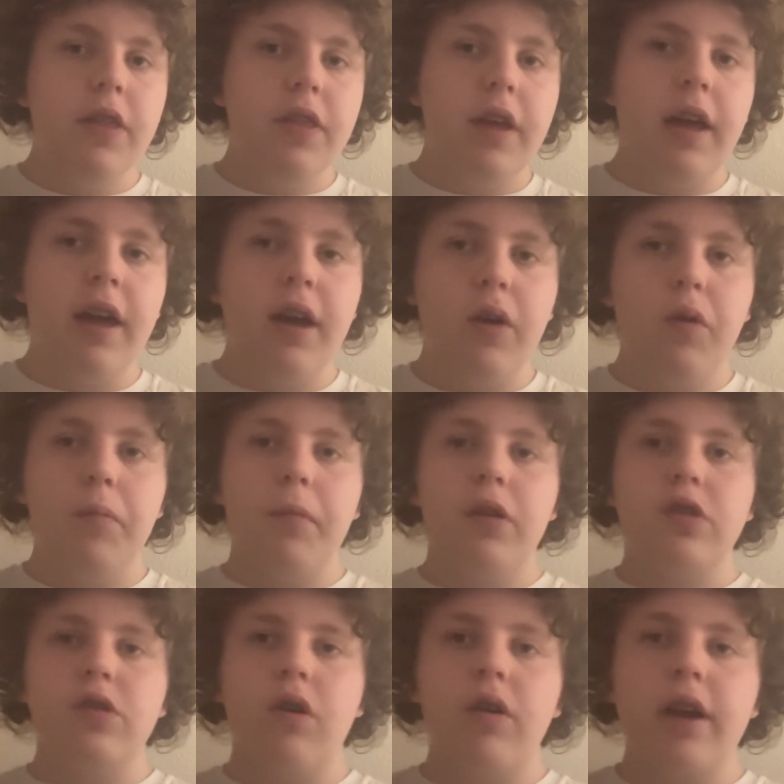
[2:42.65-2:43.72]
that it
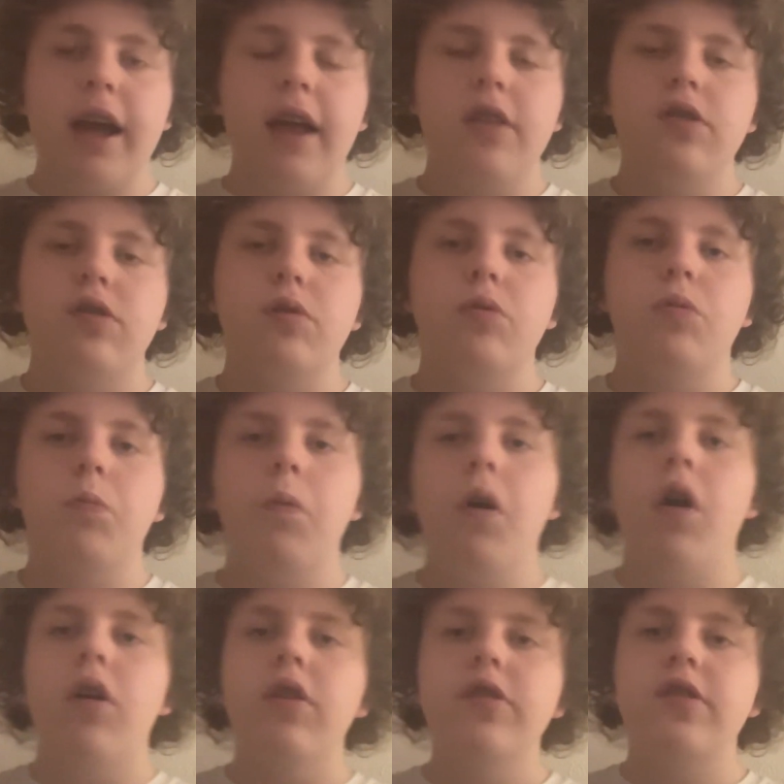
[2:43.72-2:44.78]
almost got cancelled
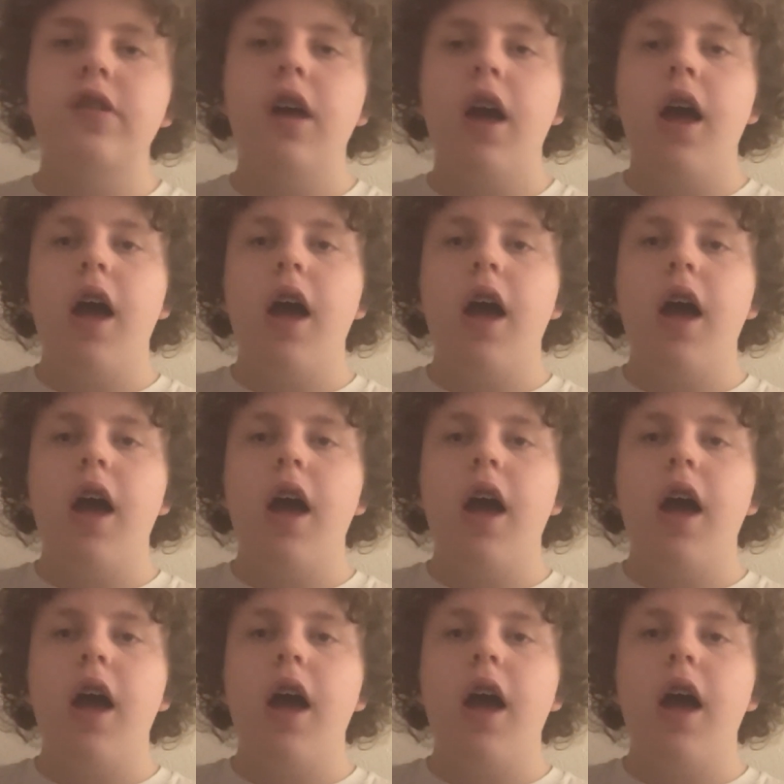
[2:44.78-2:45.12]
was